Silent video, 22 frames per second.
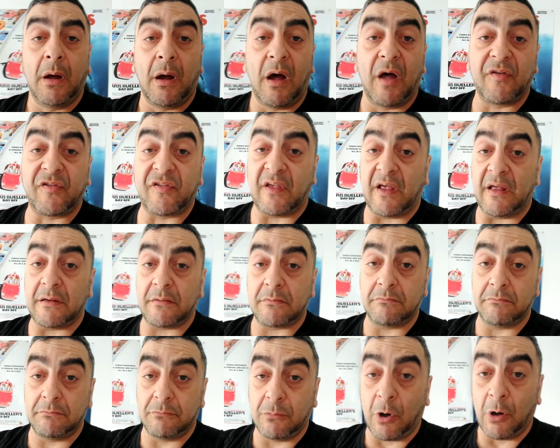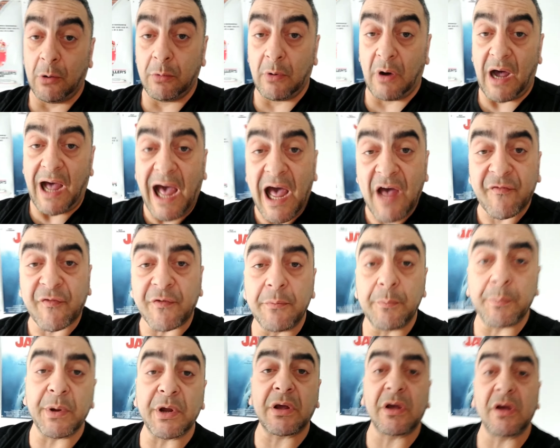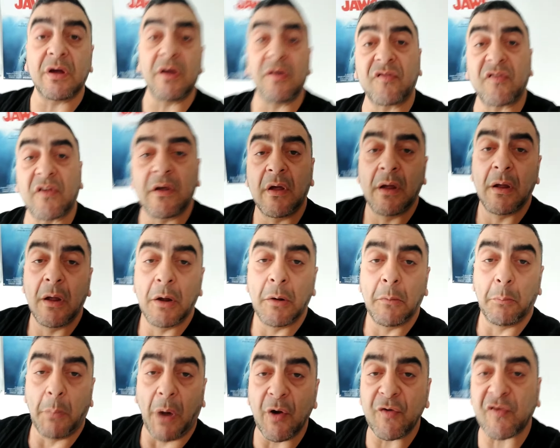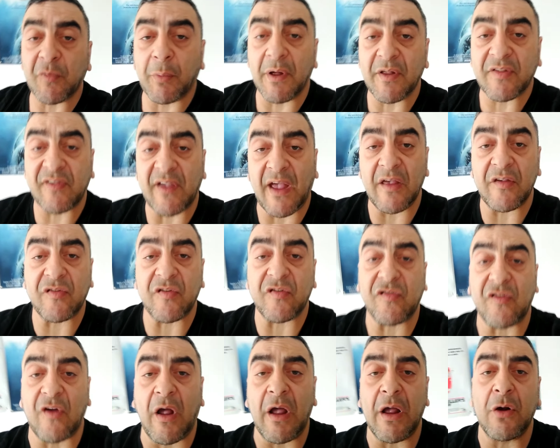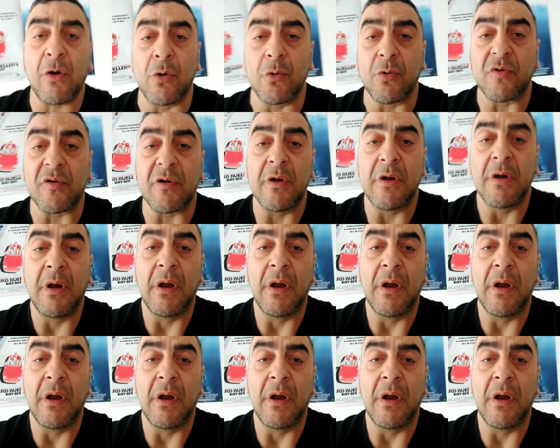I said, well, I haven't, because most of my tanks are cycled.